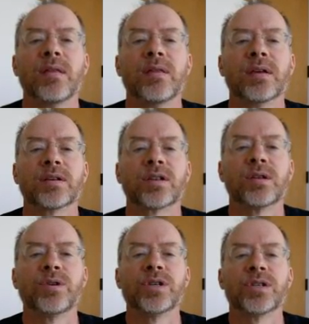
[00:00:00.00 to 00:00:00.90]
The
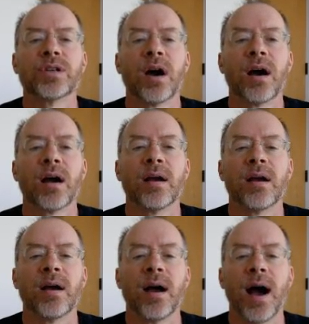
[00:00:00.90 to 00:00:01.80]
solutions are
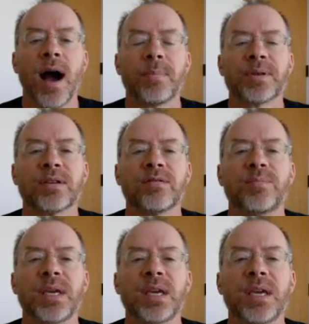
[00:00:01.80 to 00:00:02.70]
opposite
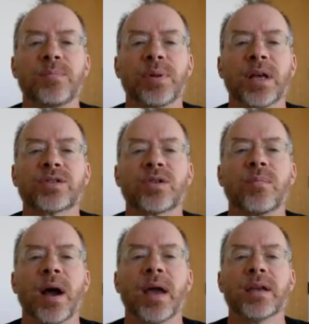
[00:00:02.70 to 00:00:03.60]
of b plus or
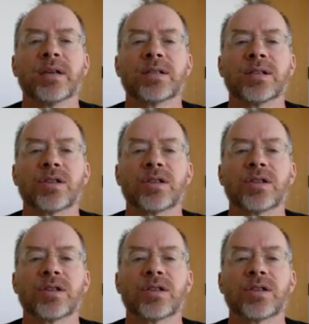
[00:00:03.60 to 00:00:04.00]
minus the